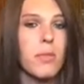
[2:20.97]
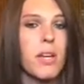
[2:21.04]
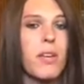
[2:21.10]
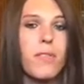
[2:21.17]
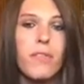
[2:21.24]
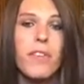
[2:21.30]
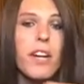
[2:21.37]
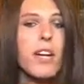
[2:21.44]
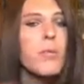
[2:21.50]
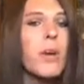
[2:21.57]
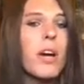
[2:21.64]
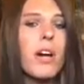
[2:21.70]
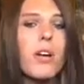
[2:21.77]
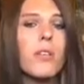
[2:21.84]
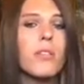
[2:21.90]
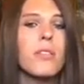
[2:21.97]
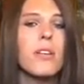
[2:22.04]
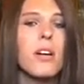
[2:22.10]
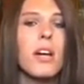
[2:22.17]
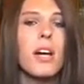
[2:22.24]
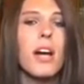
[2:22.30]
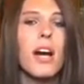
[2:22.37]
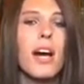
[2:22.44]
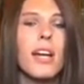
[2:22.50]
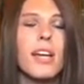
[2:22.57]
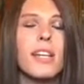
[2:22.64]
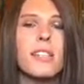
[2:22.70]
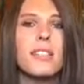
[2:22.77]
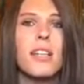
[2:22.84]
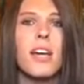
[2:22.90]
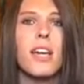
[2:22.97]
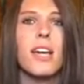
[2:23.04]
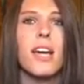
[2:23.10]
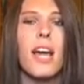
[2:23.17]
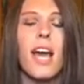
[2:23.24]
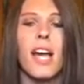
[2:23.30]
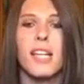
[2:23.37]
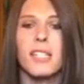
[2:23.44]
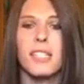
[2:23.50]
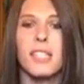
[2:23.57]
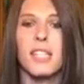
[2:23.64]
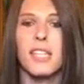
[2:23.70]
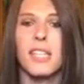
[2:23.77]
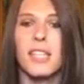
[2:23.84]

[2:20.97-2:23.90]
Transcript: like, very well. I guess, like, as the